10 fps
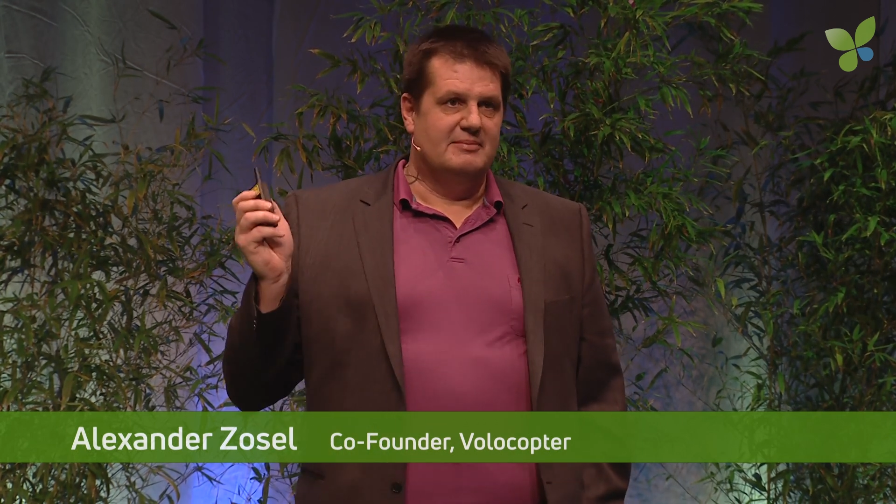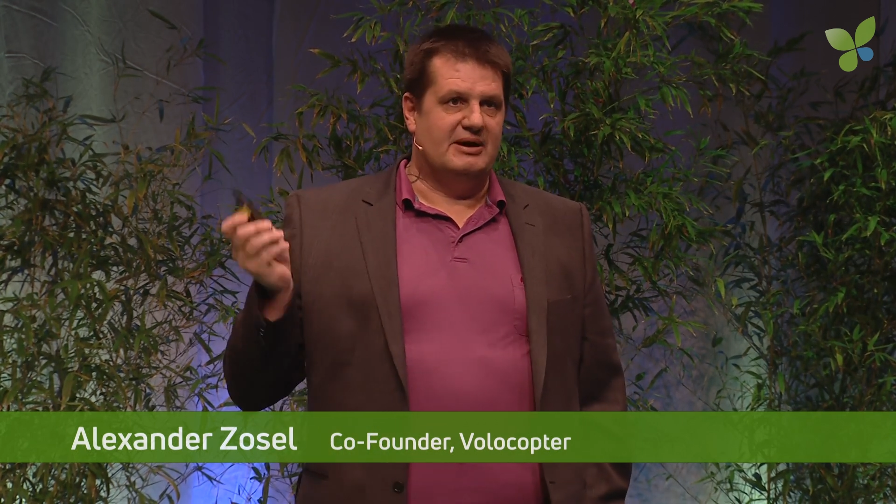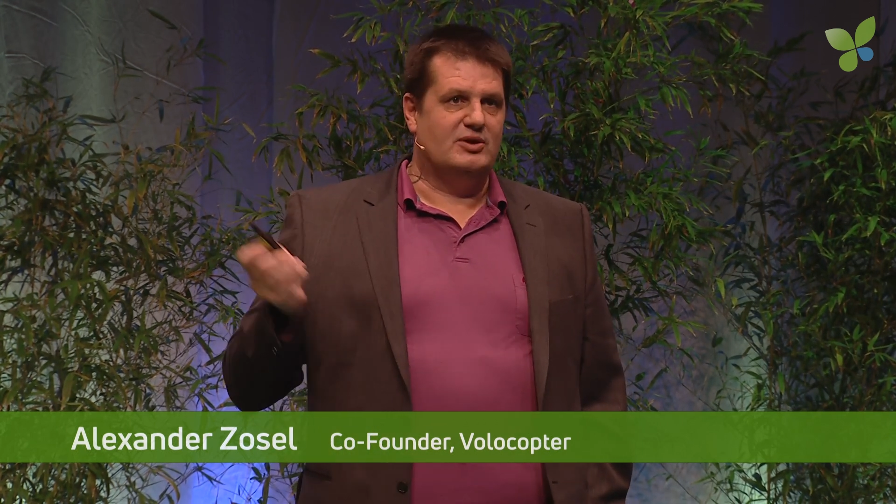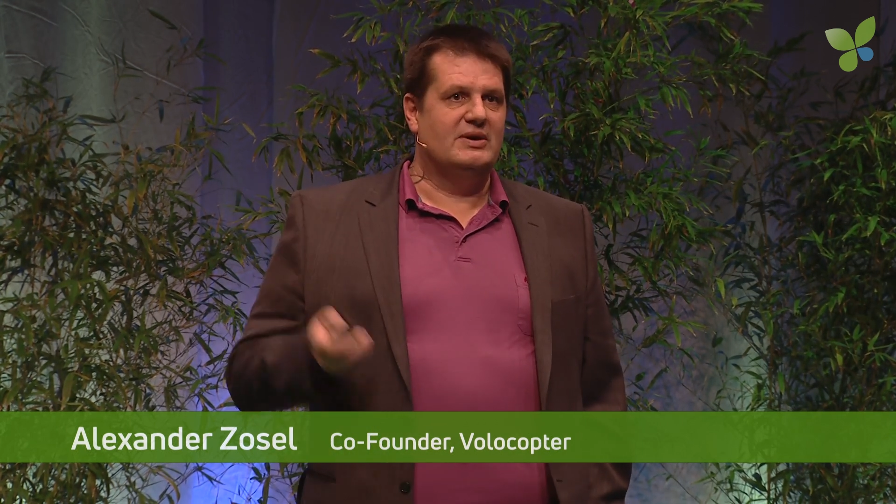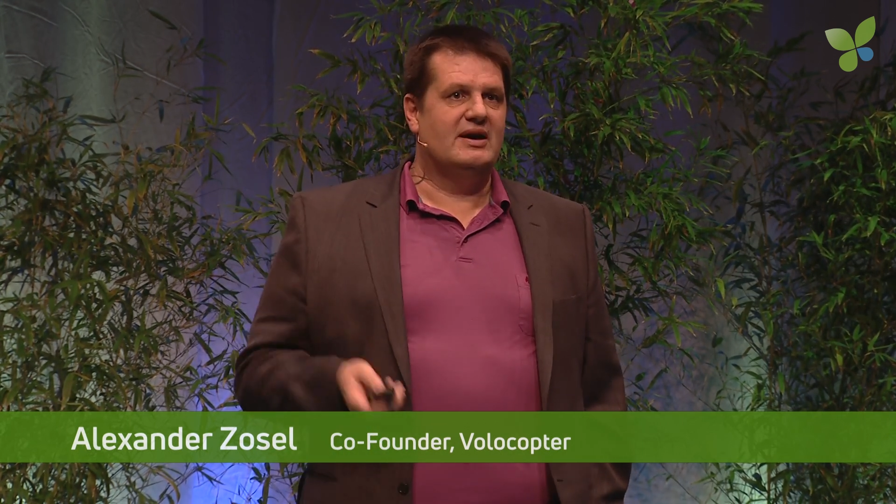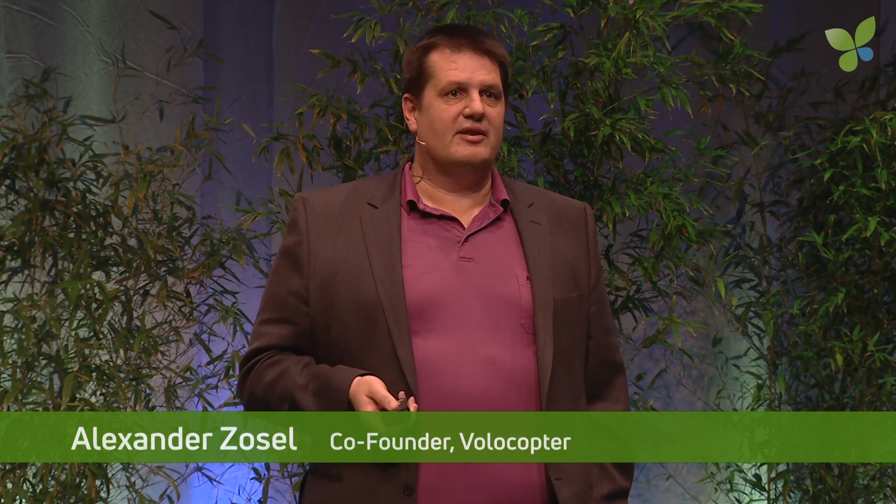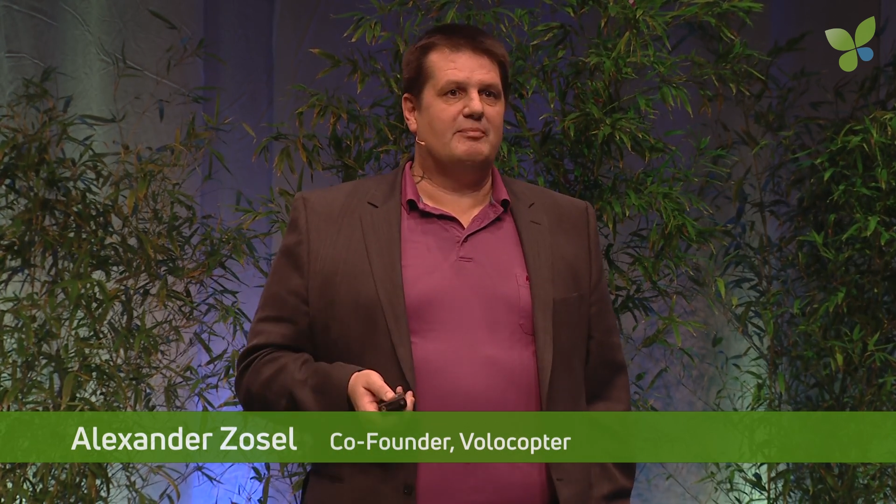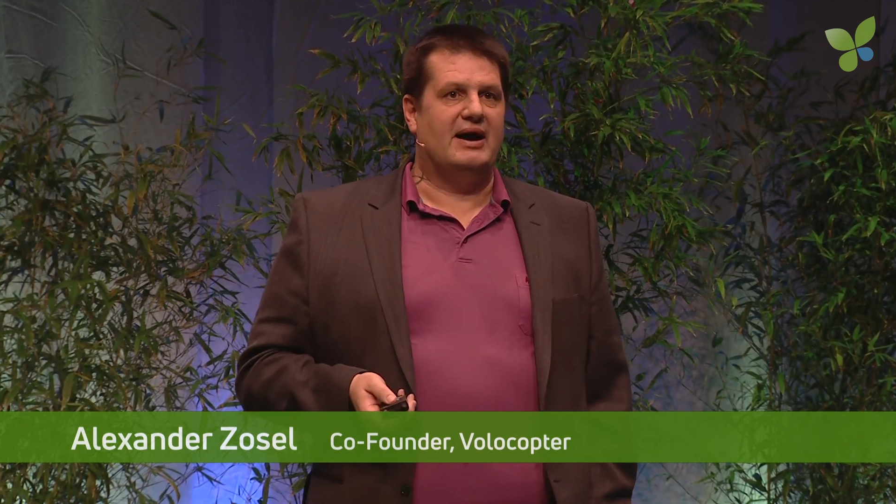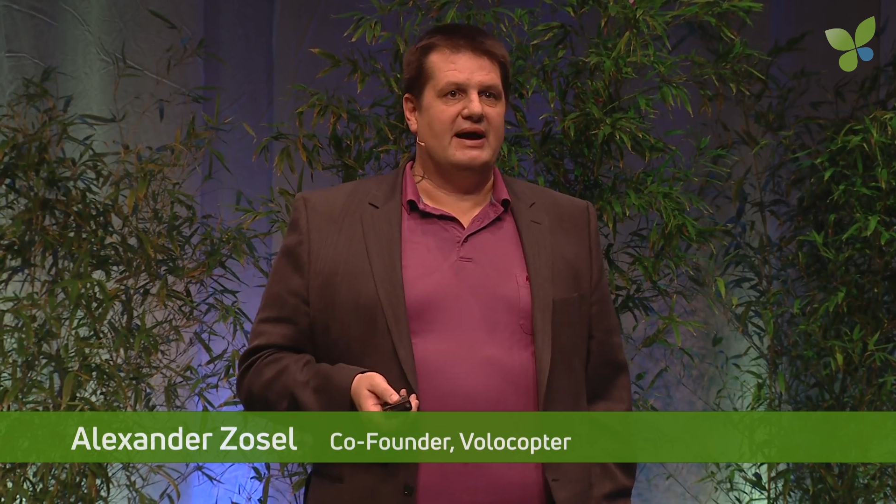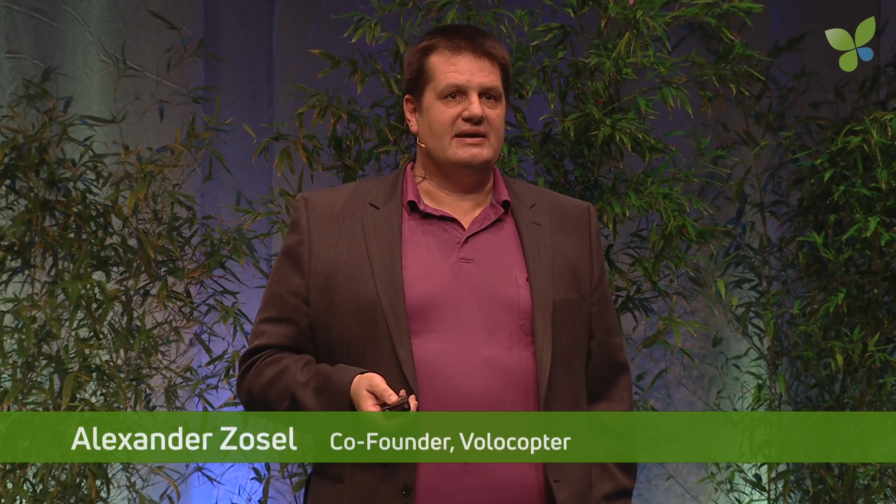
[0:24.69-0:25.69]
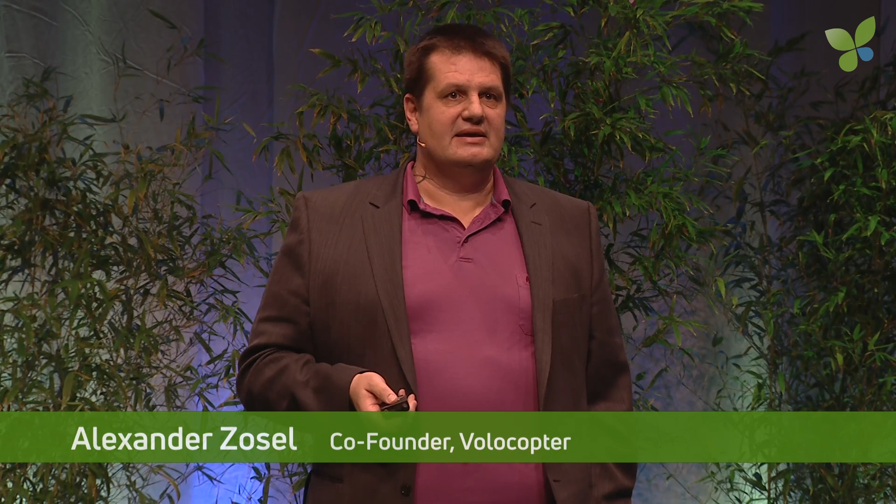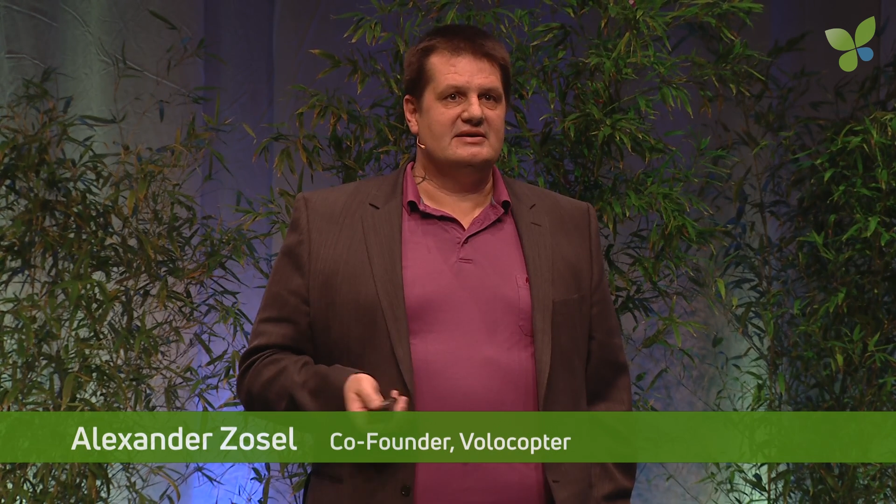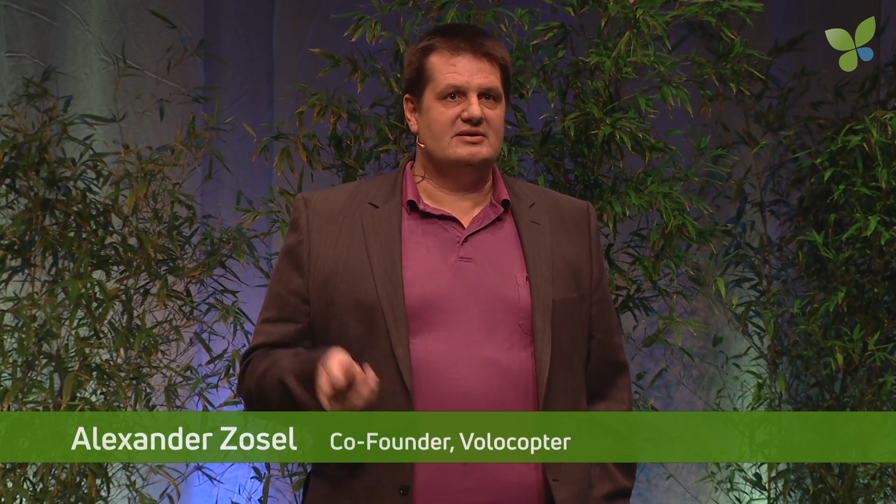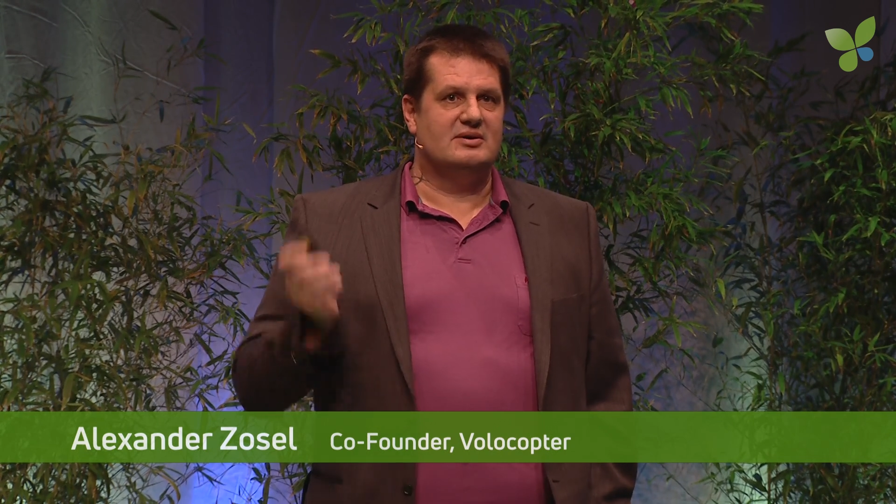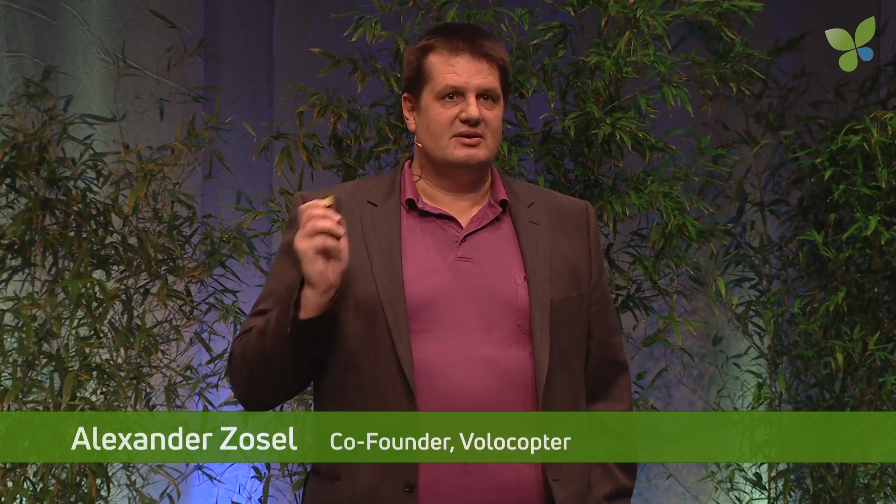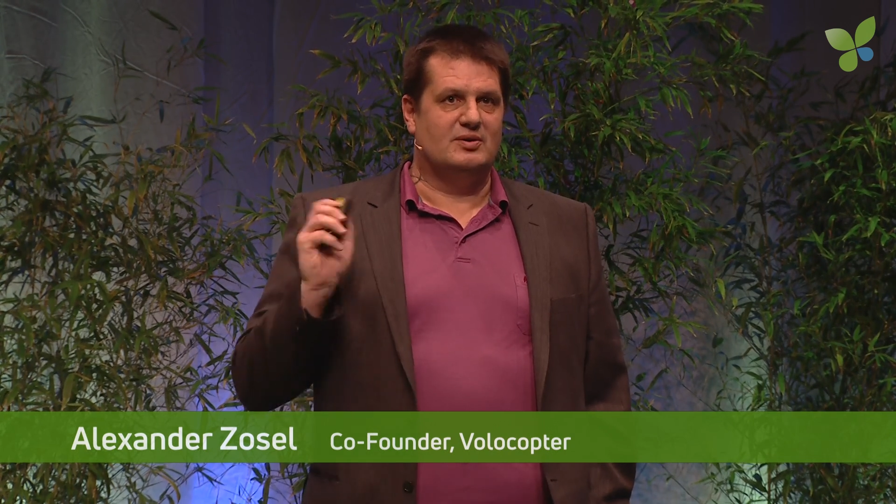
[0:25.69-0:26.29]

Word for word: but we are the pioneer.